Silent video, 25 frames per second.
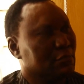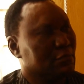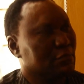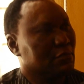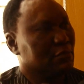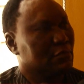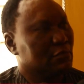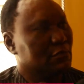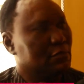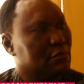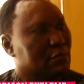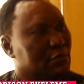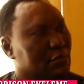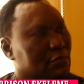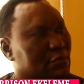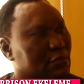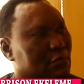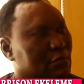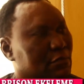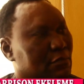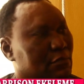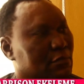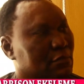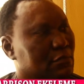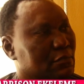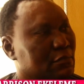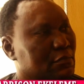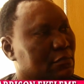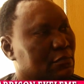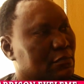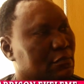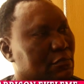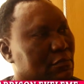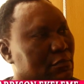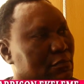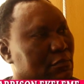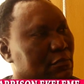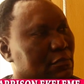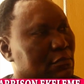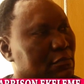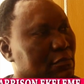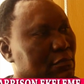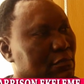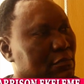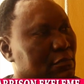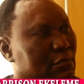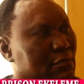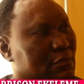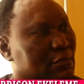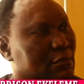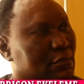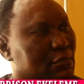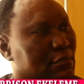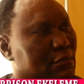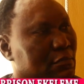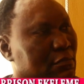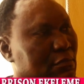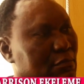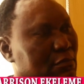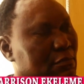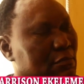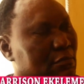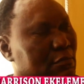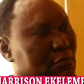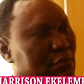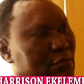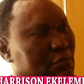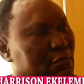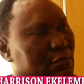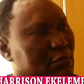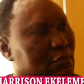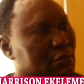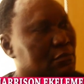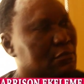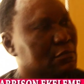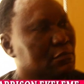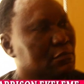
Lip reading: want you to react to this